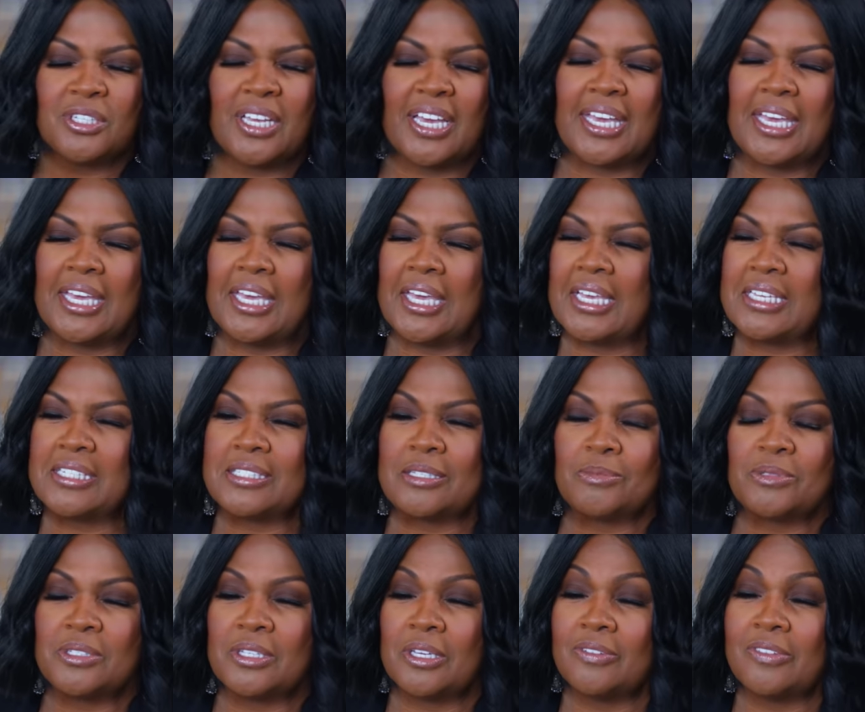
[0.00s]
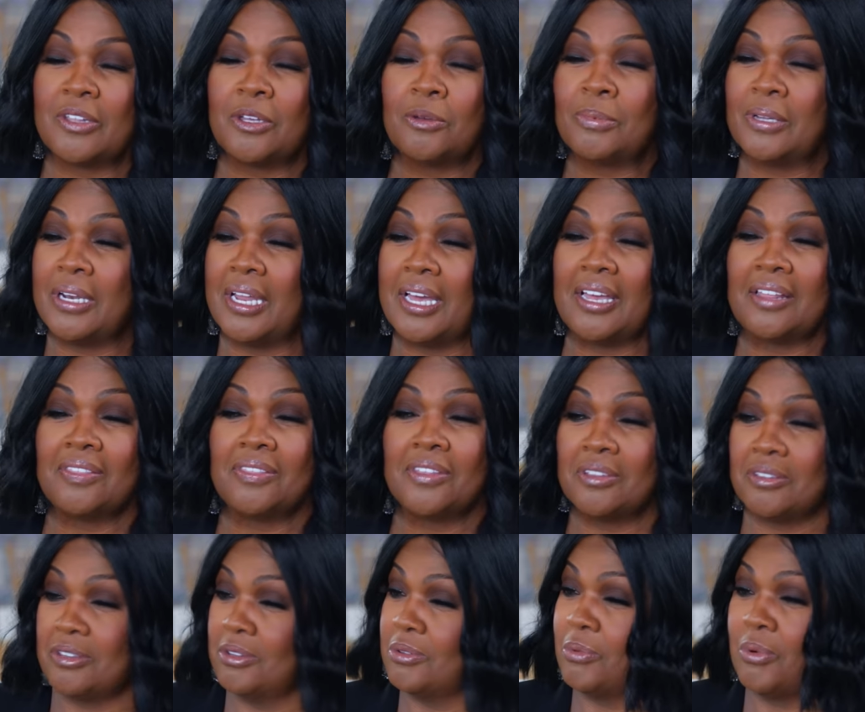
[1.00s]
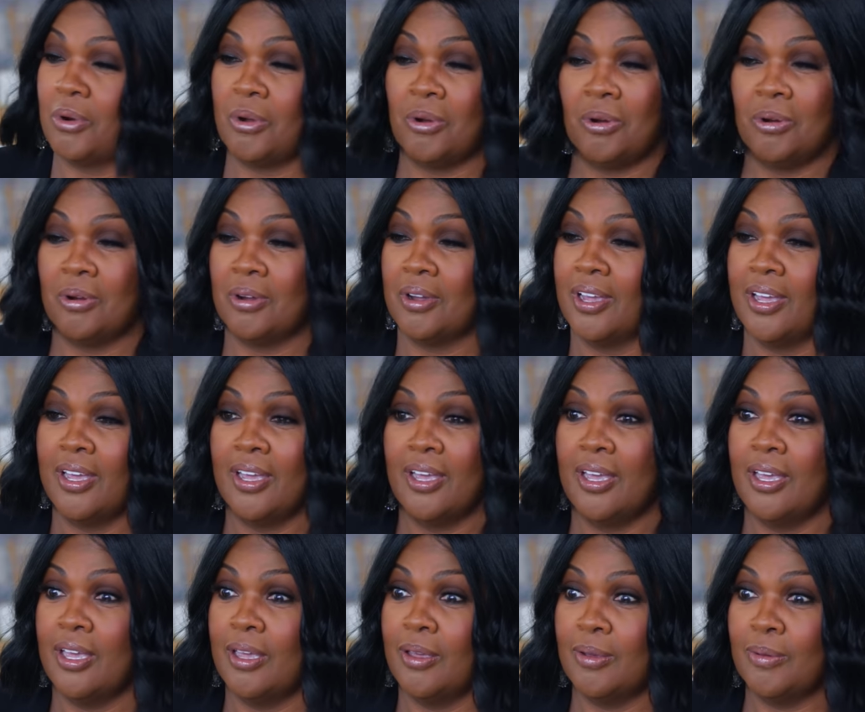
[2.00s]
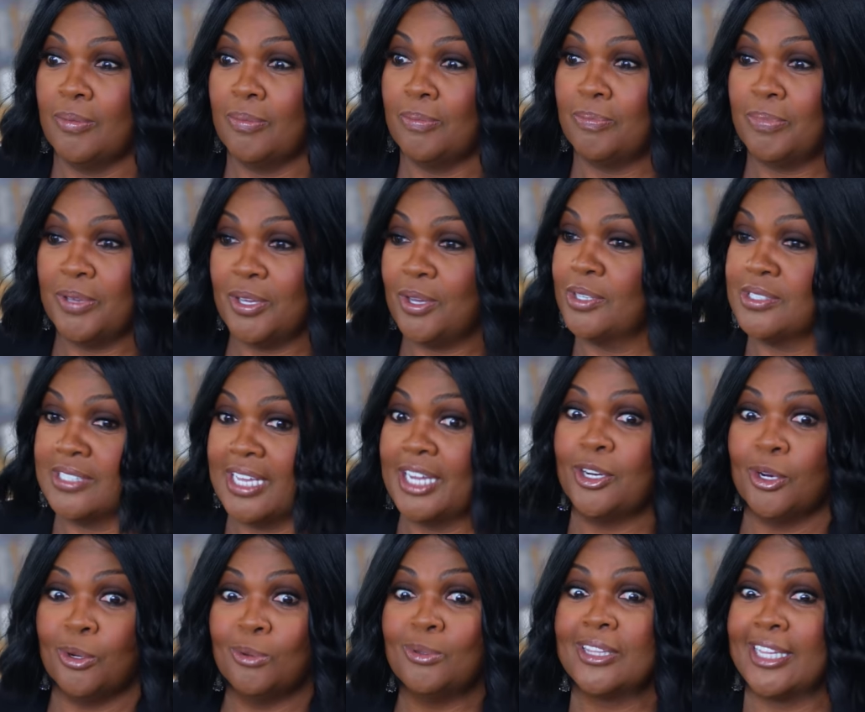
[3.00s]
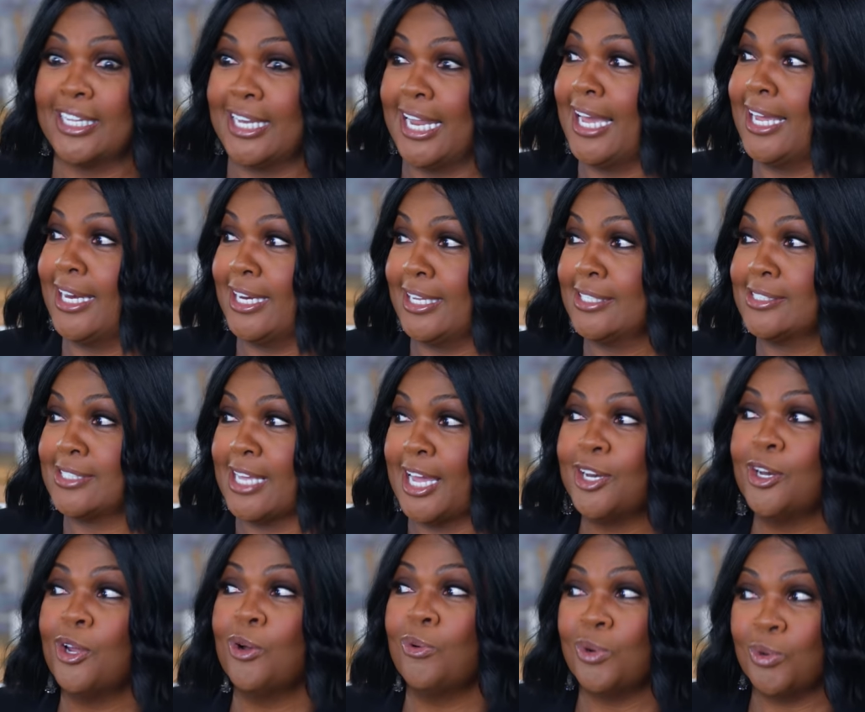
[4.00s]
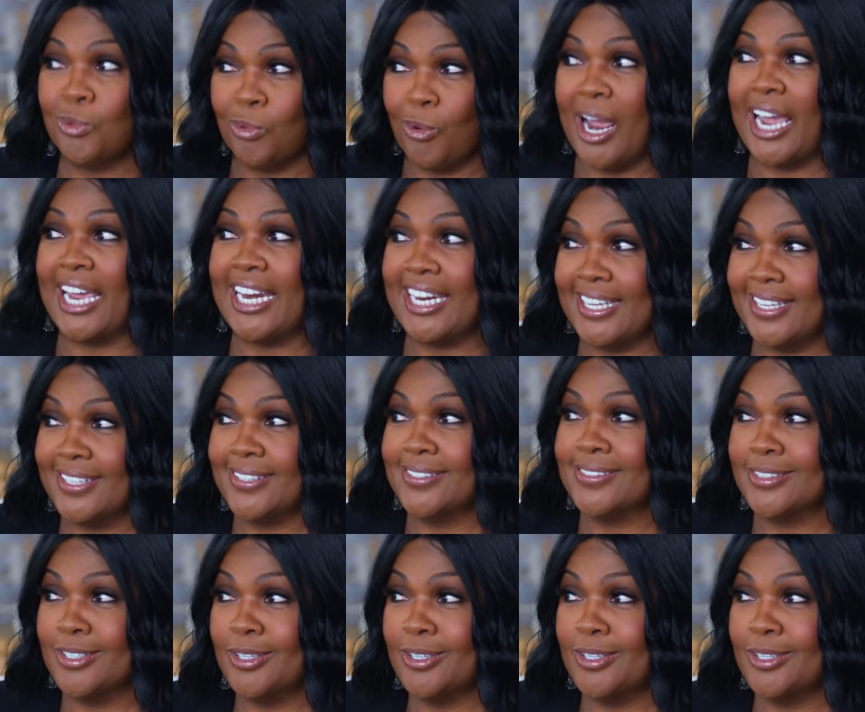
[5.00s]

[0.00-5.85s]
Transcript: second guess themselves. They'll be like, "This is wrong," yeah. because I know what the light is. I yeah. know what right is.